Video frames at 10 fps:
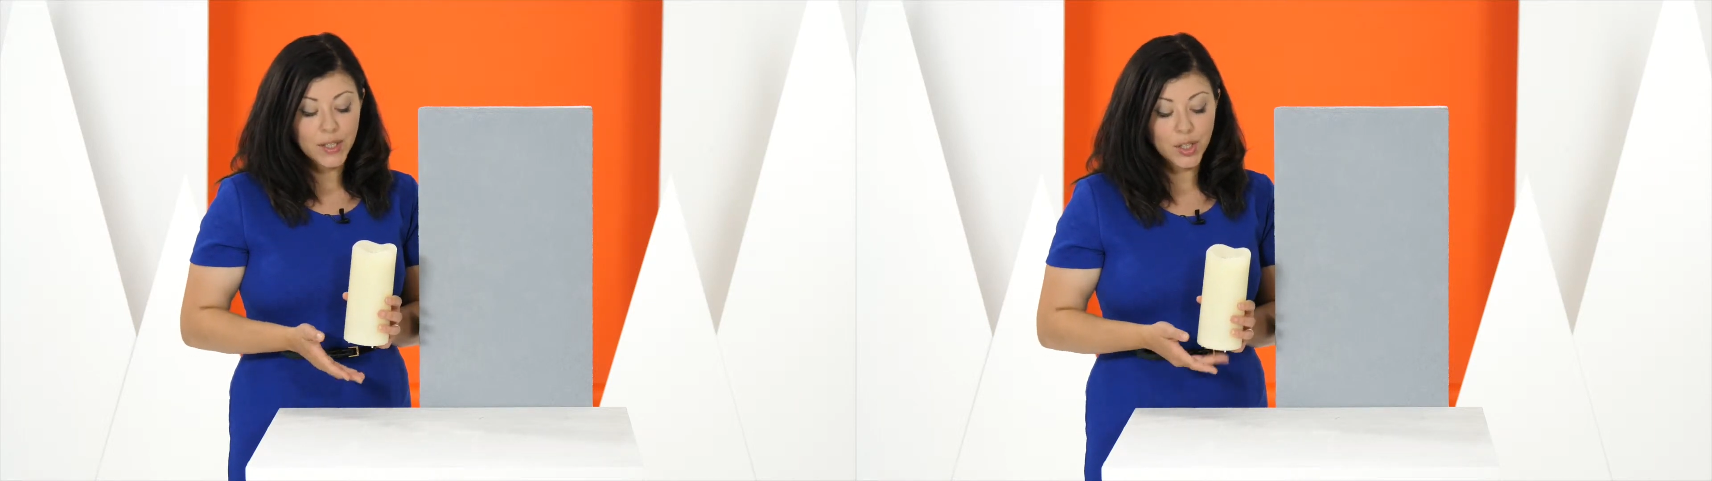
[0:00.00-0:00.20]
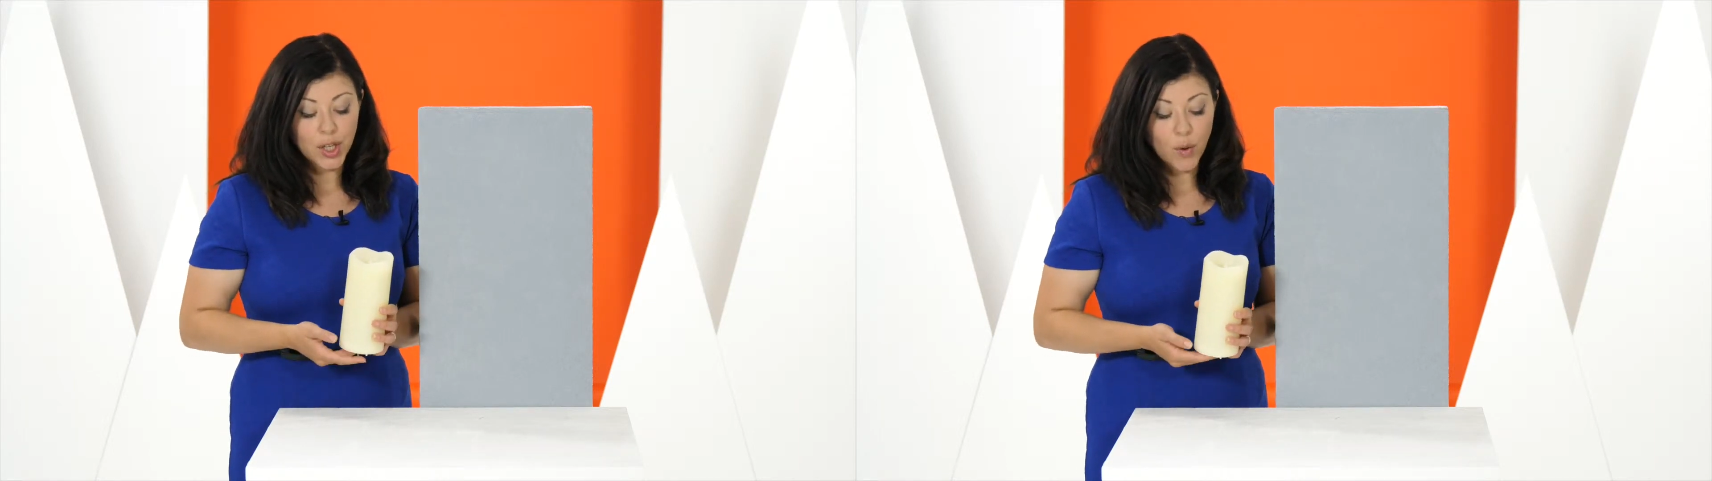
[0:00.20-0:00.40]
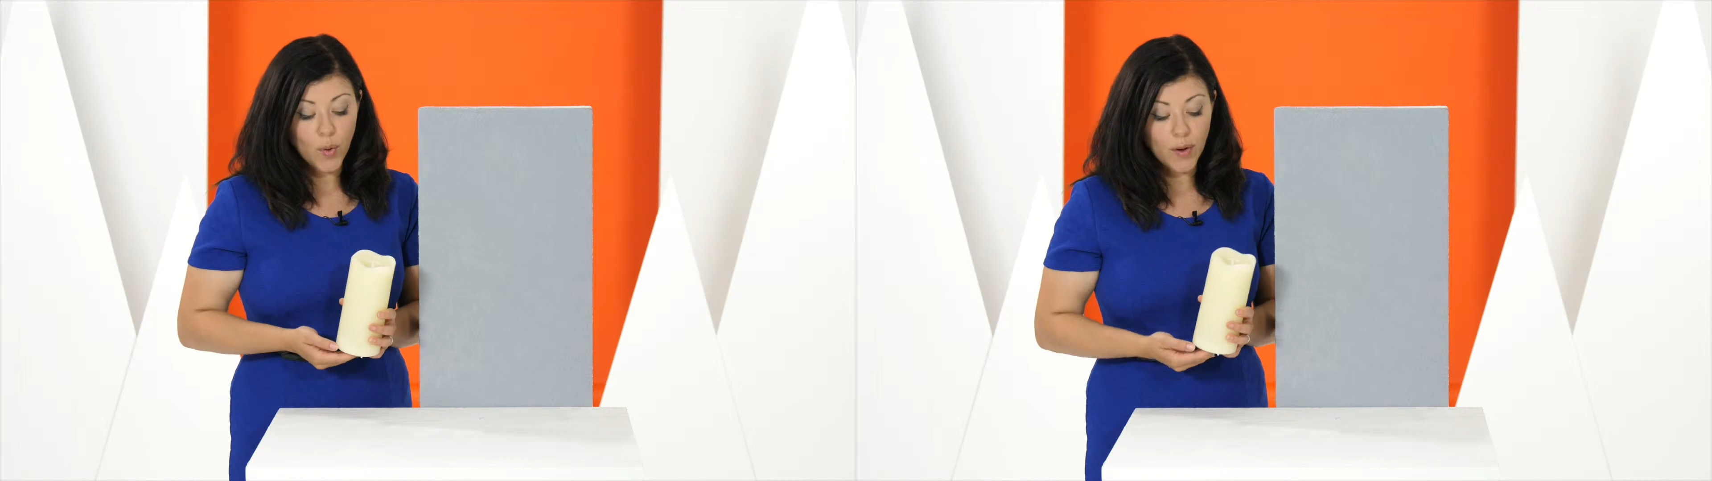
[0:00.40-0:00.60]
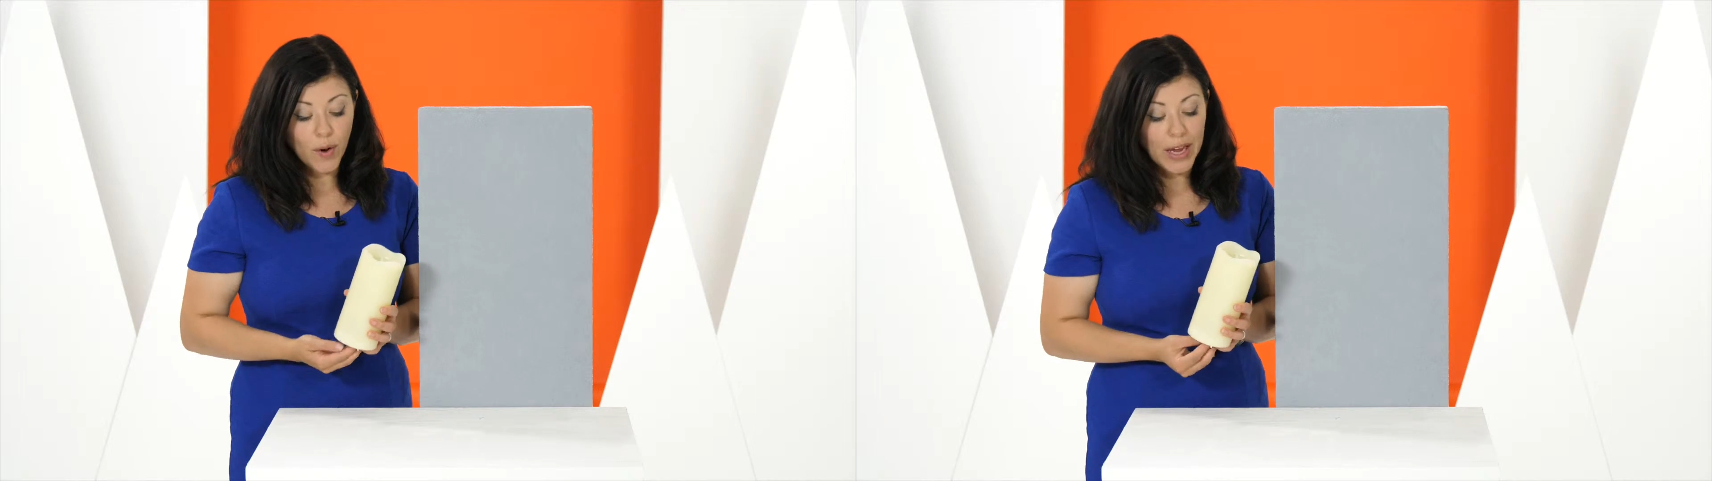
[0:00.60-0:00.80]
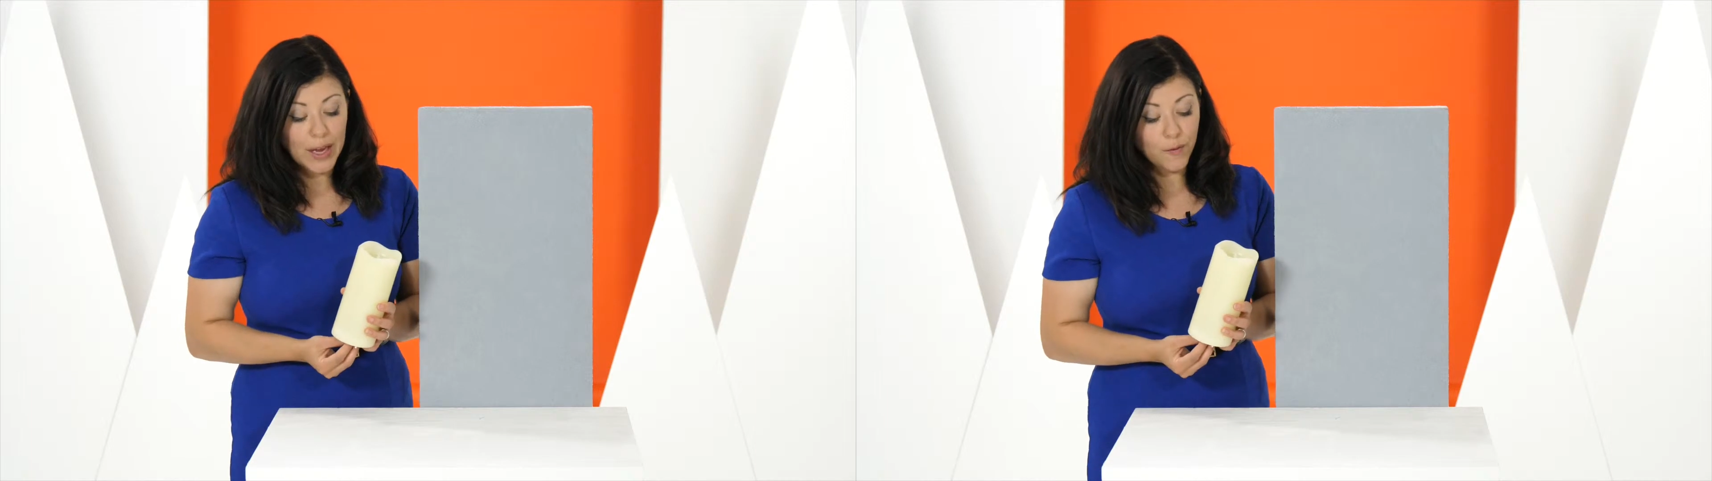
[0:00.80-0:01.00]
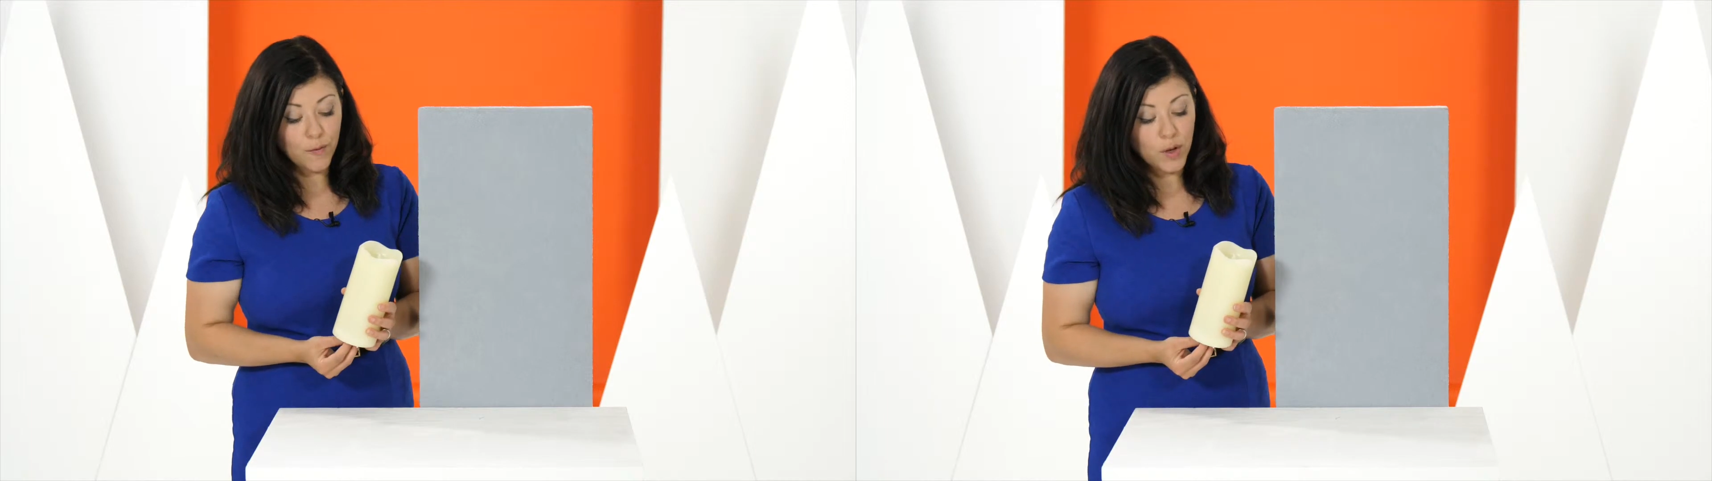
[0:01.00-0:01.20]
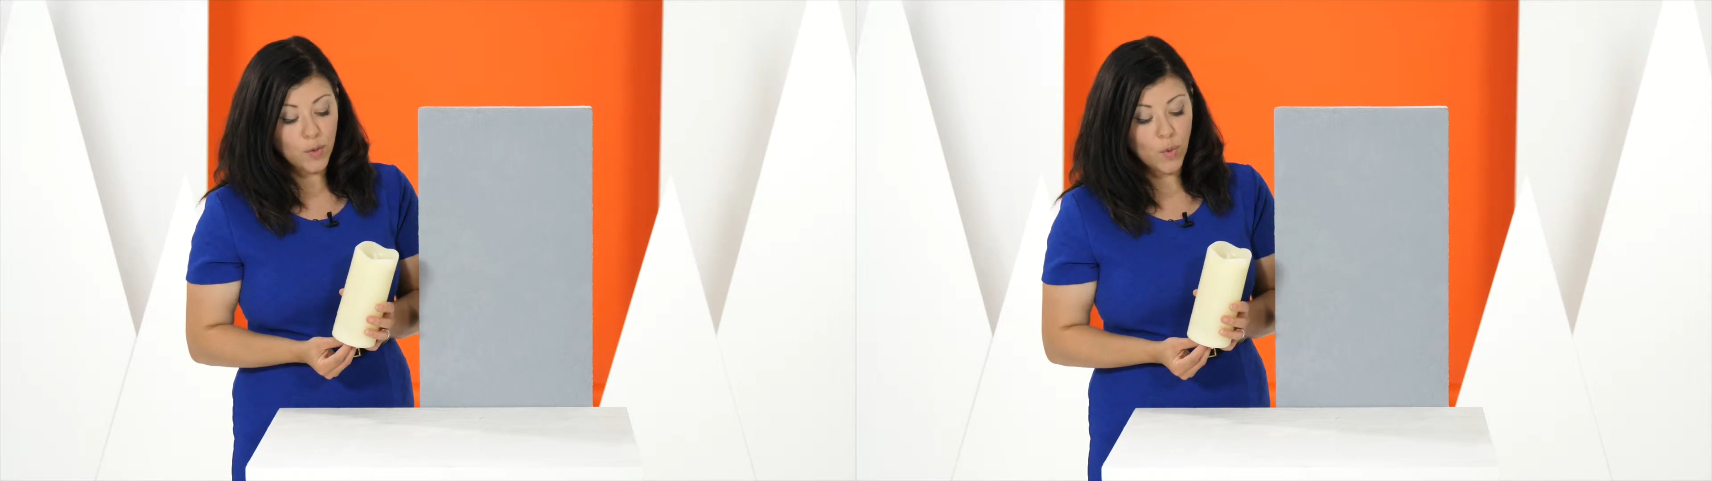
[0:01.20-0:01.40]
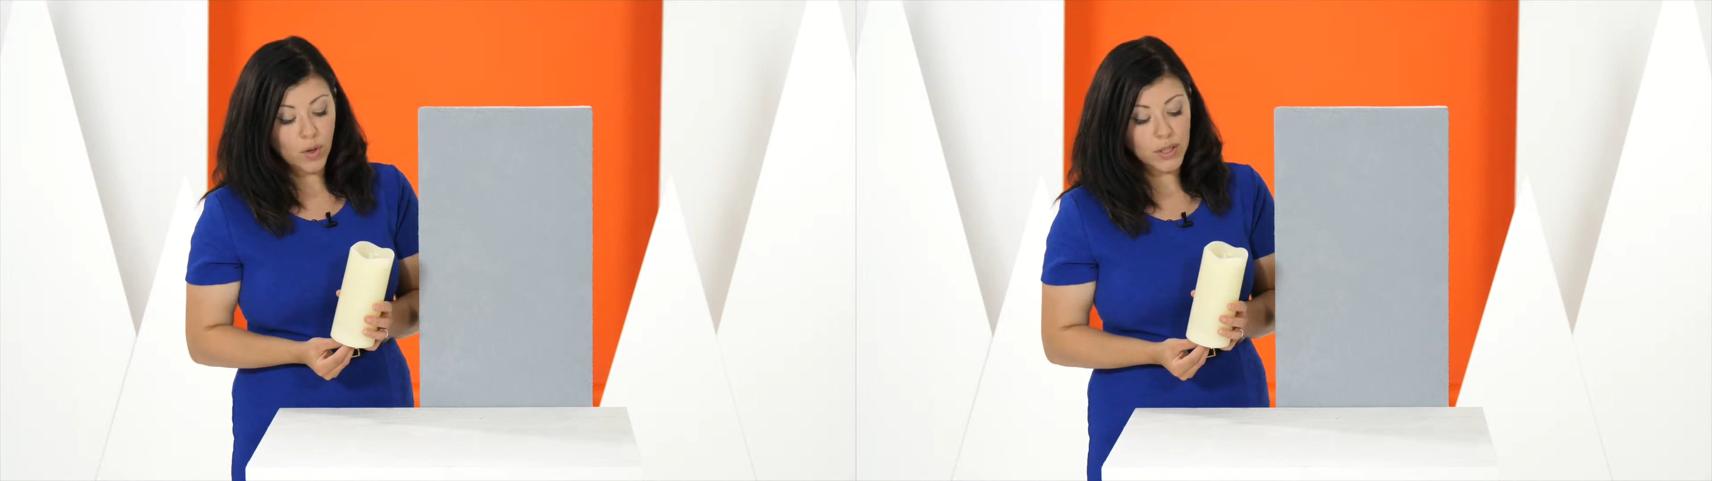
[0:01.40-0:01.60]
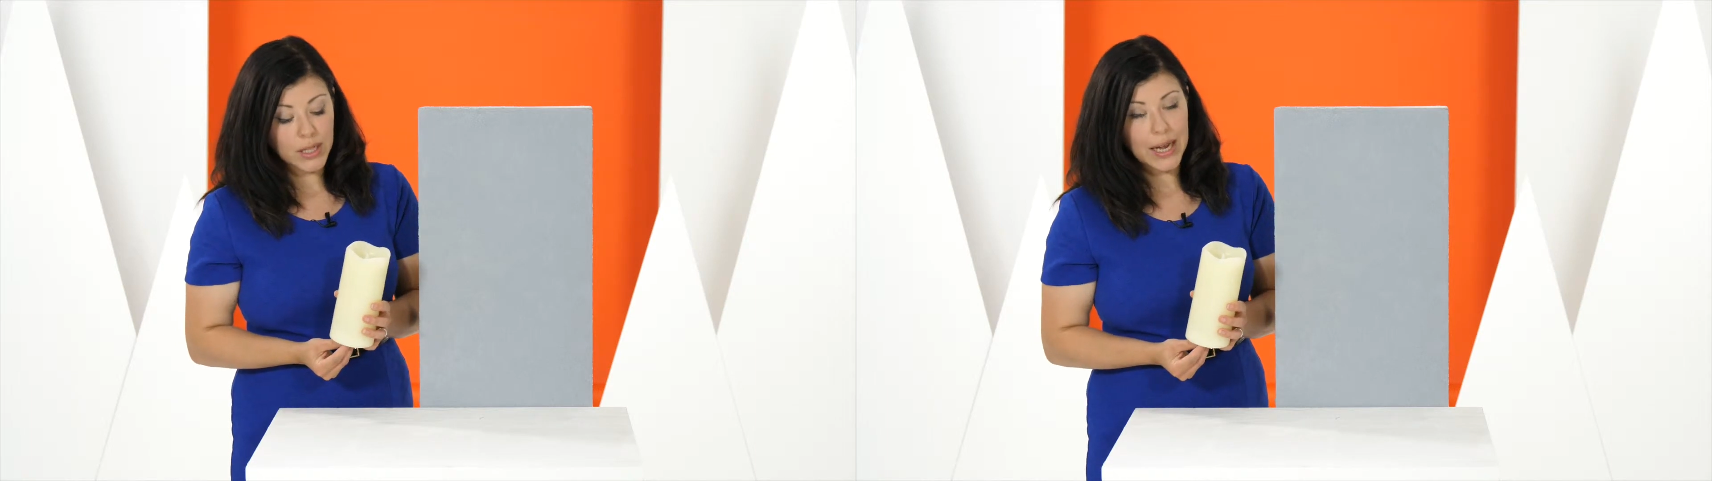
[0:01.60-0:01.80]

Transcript: So if you want to